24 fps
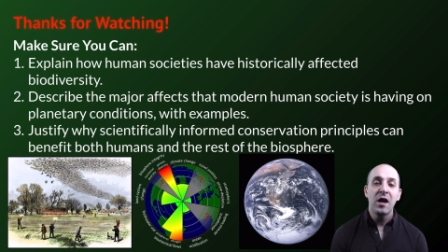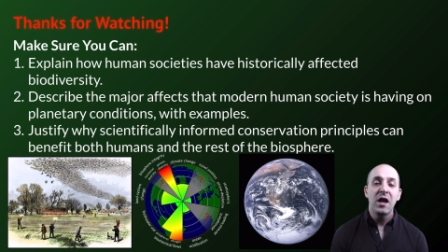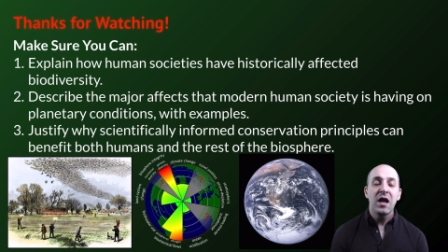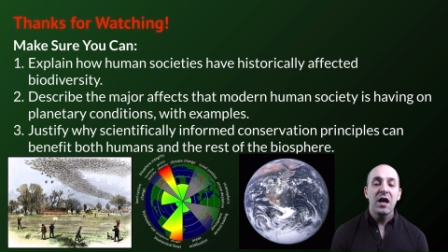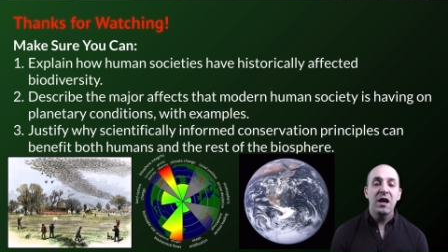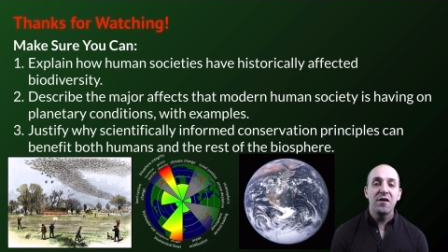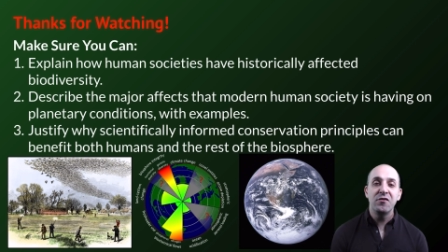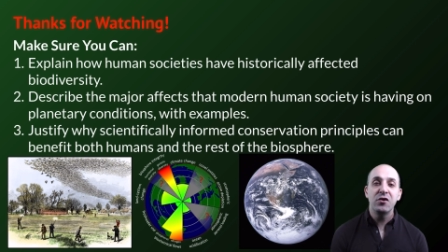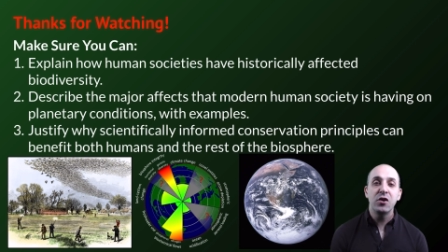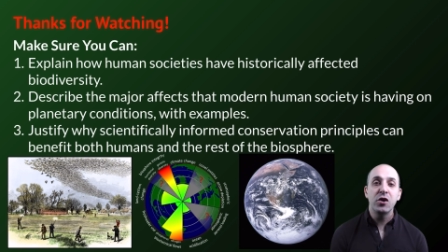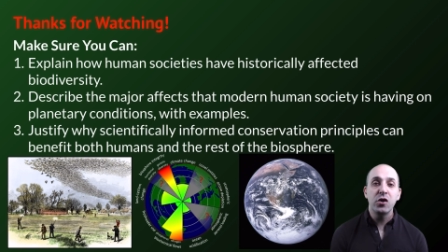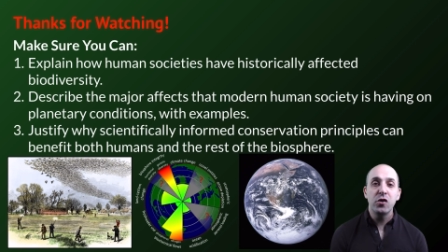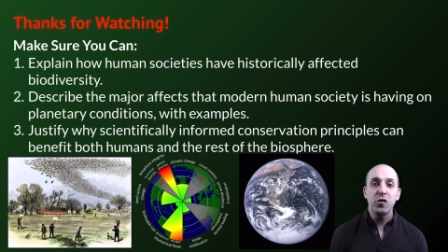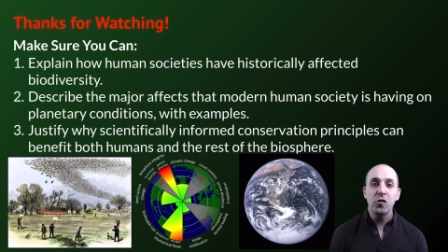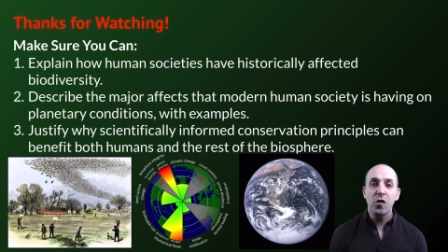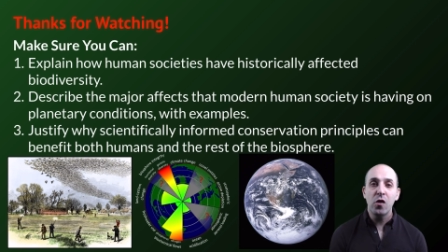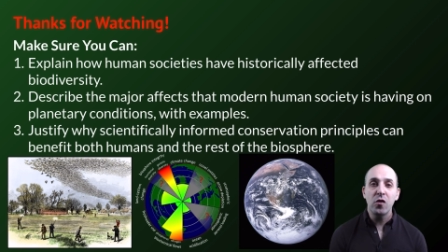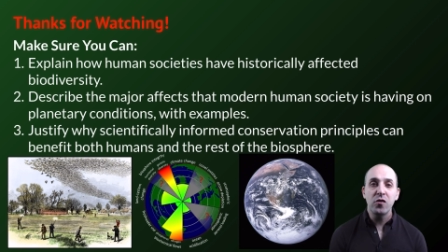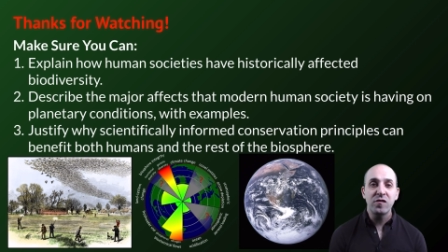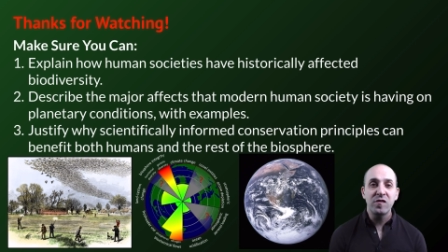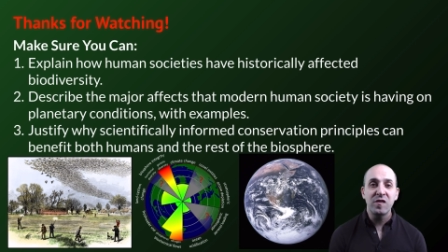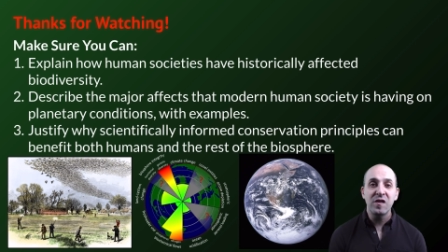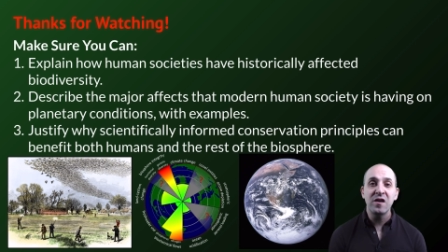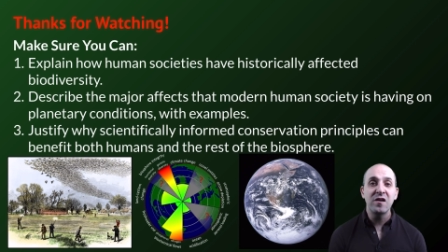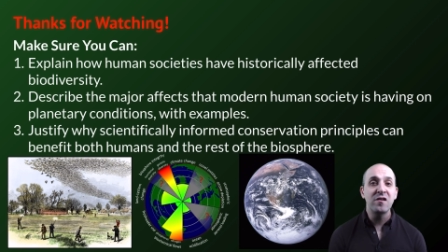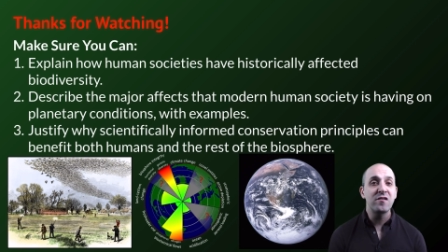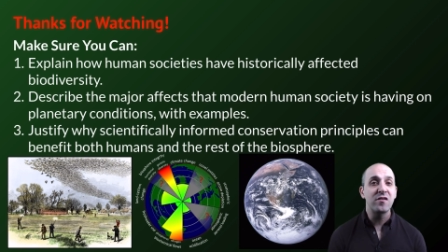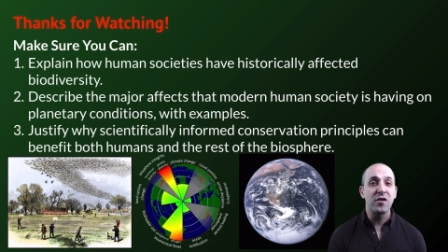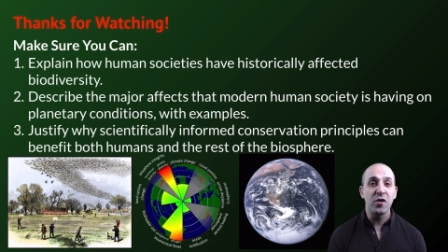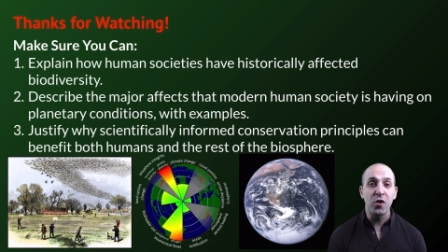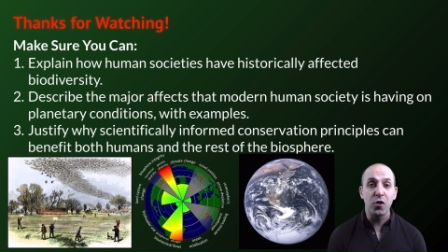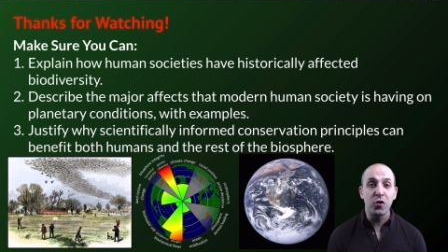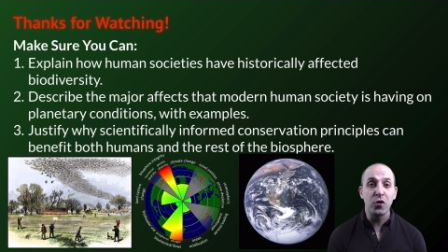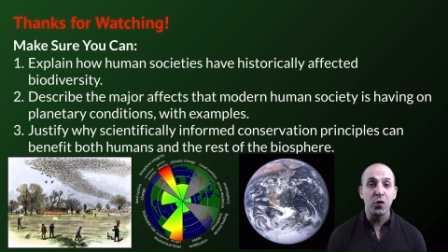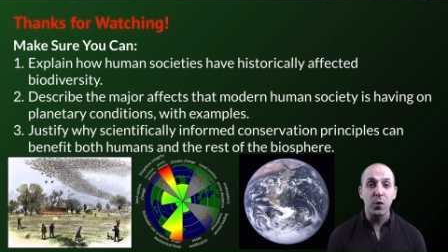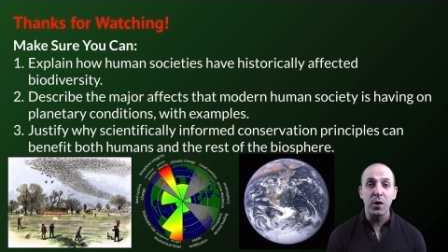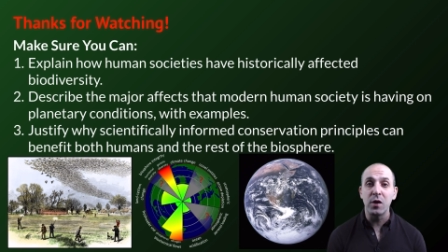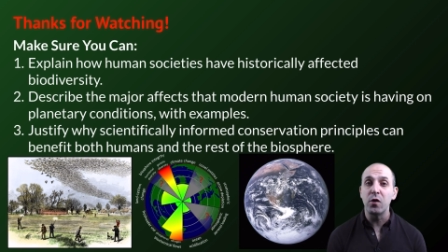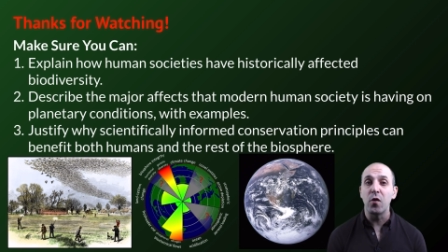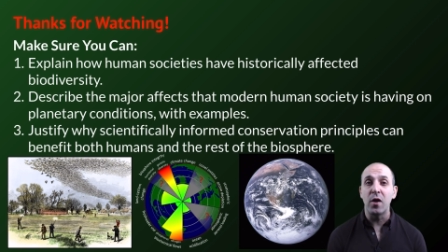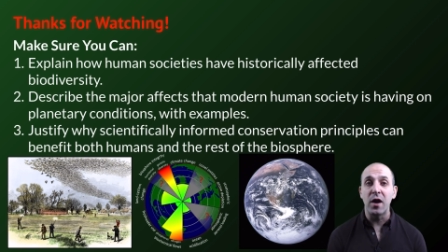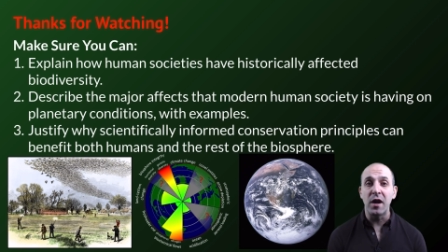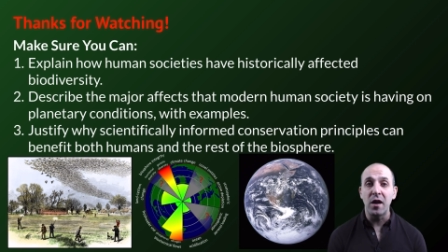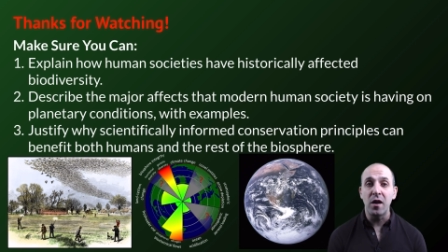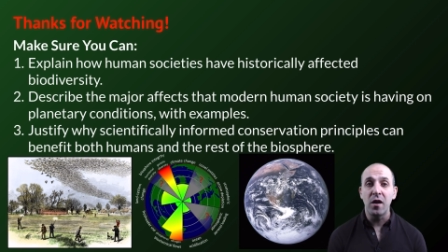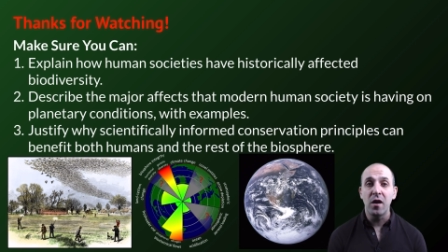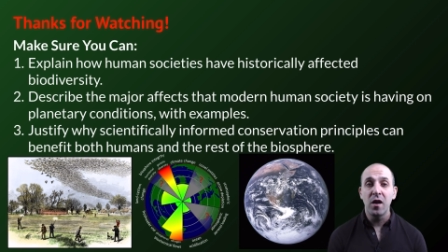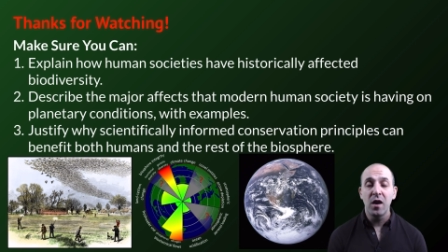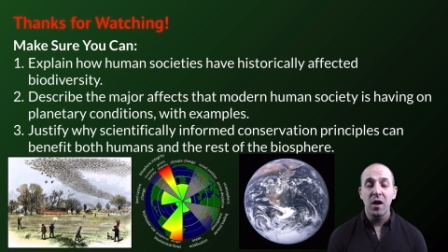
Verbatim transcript: If you can do those things, you're doing great.